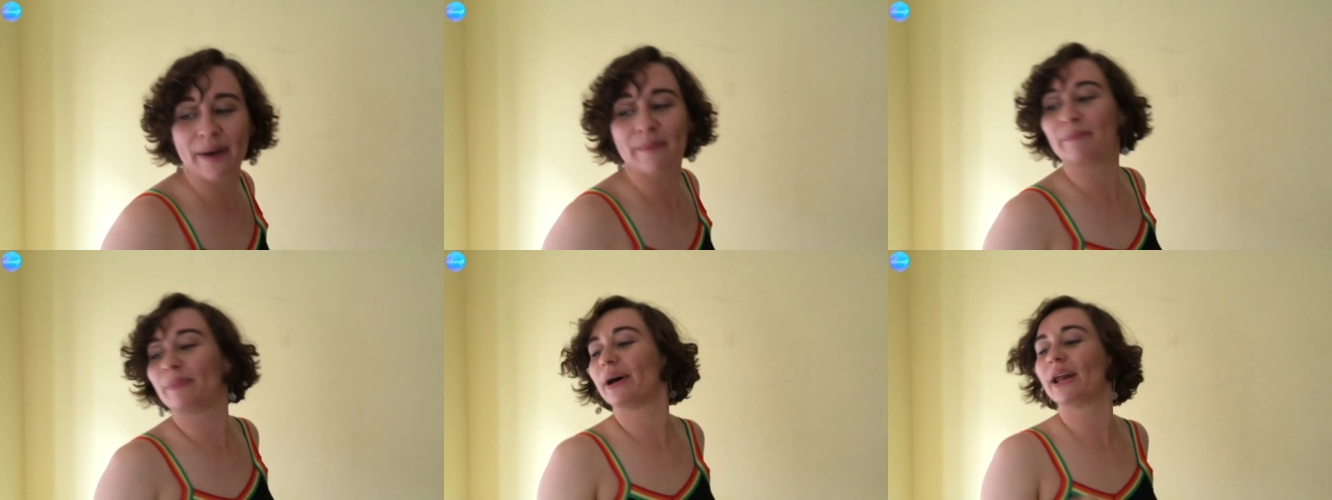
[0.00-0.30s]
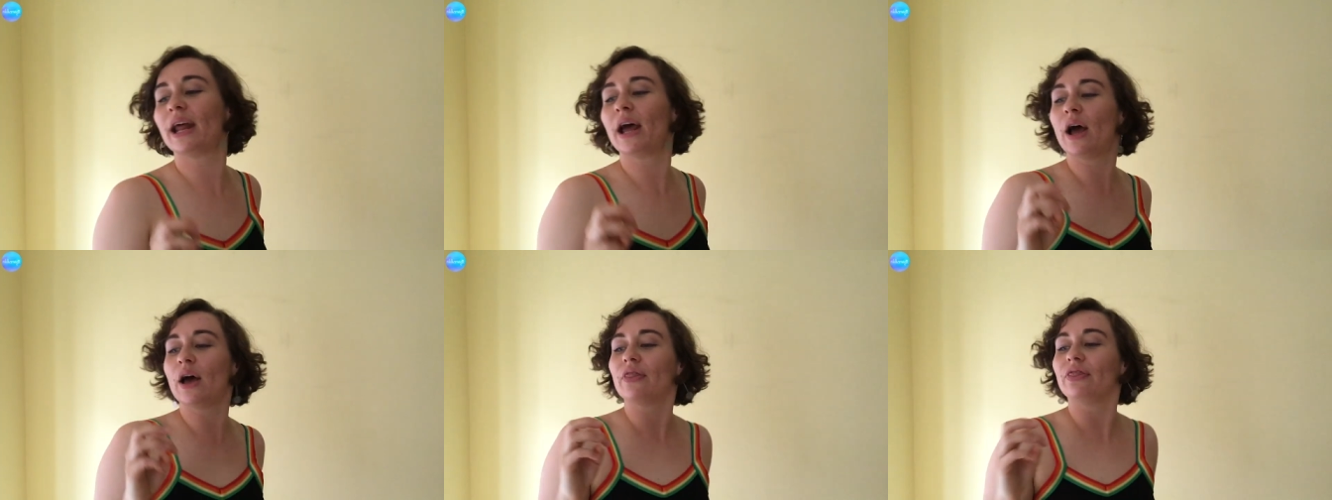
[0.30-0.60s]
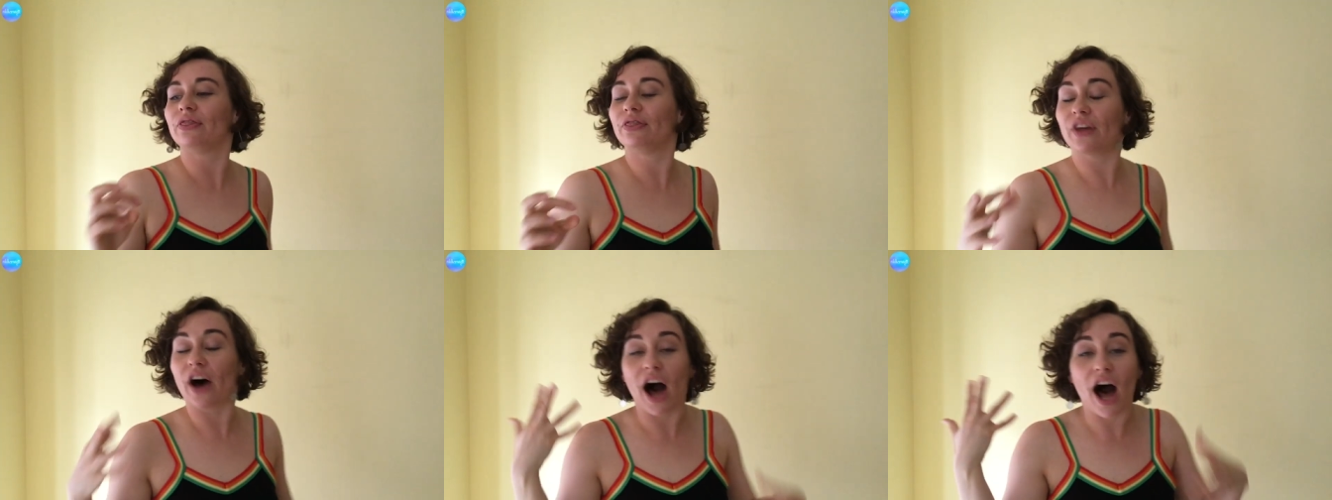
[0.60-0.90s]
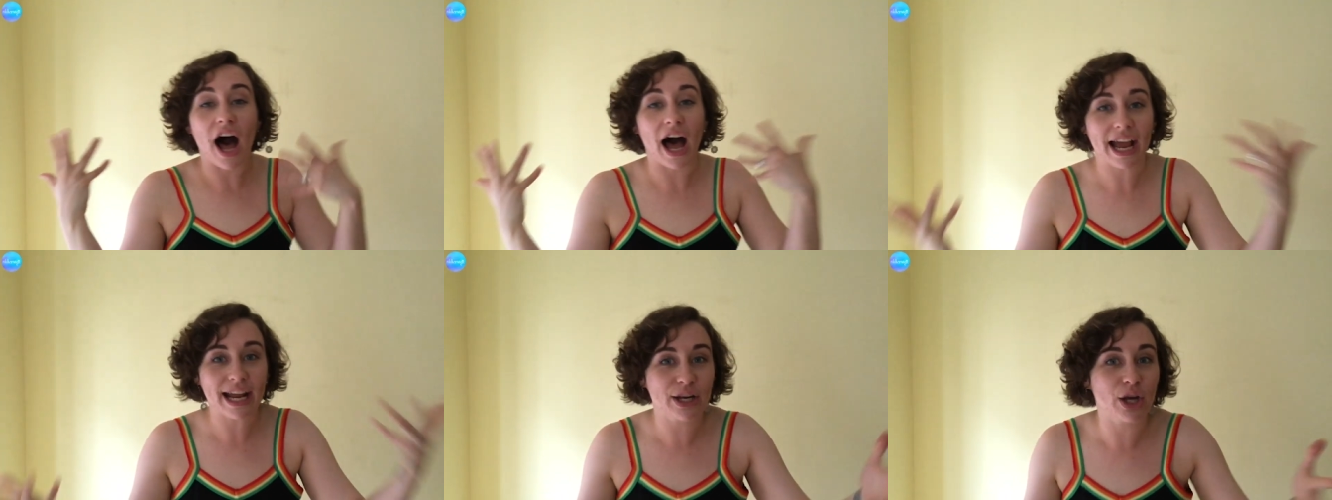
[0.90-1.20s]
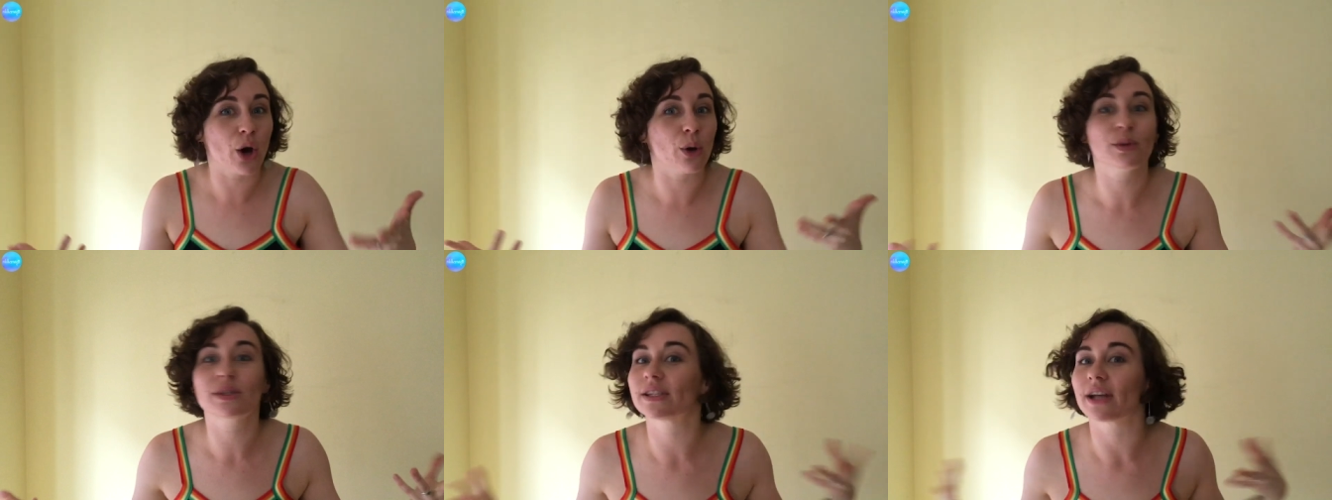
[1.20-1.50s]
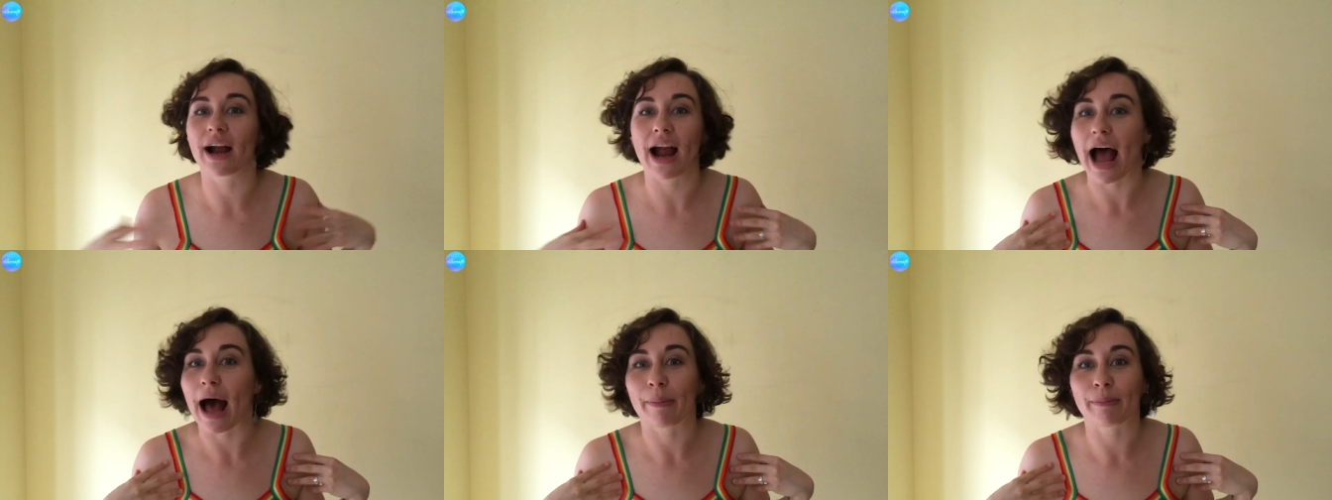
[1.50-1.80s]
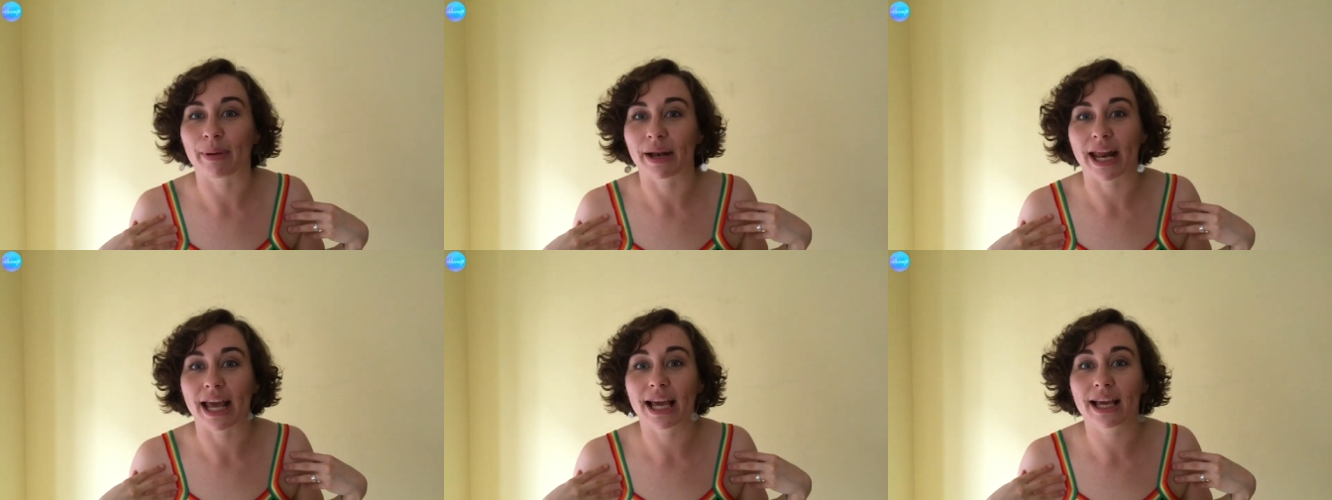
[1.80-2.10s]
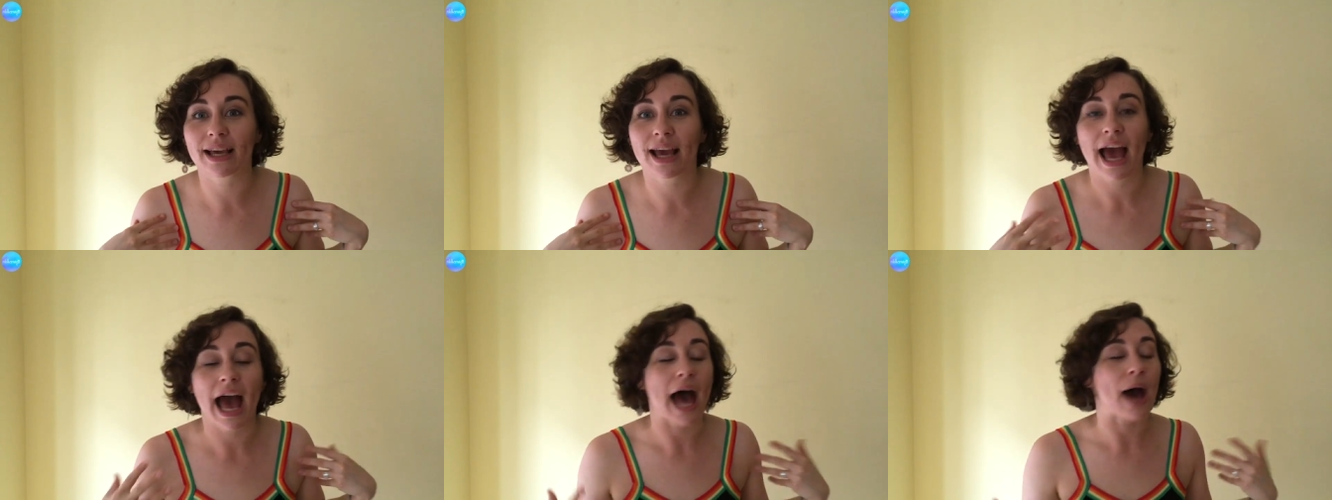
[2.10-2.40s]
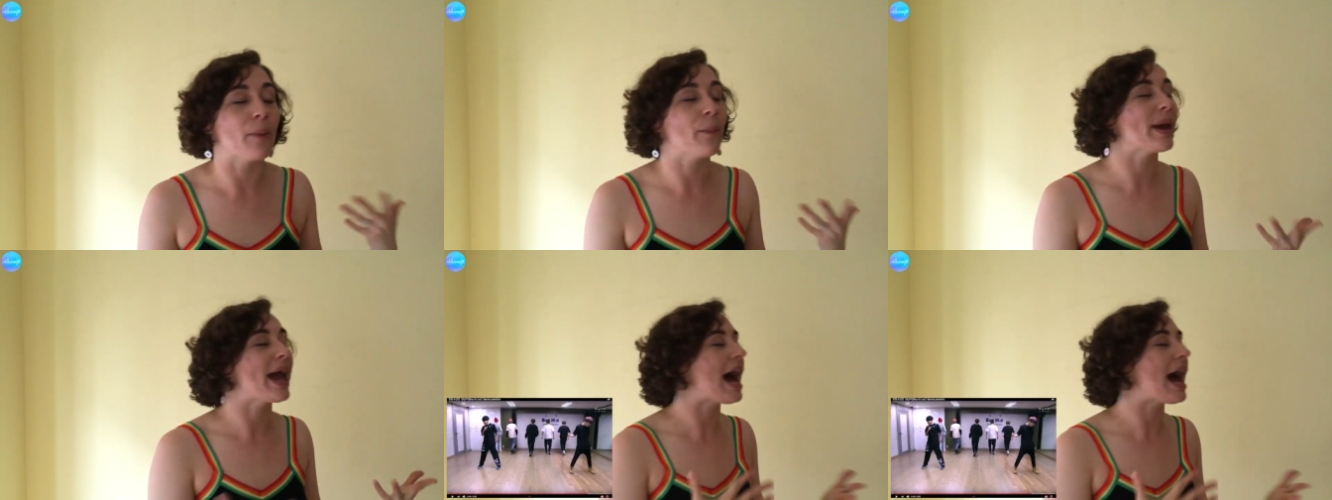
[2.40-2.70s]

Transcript: but the high notes are happening, and we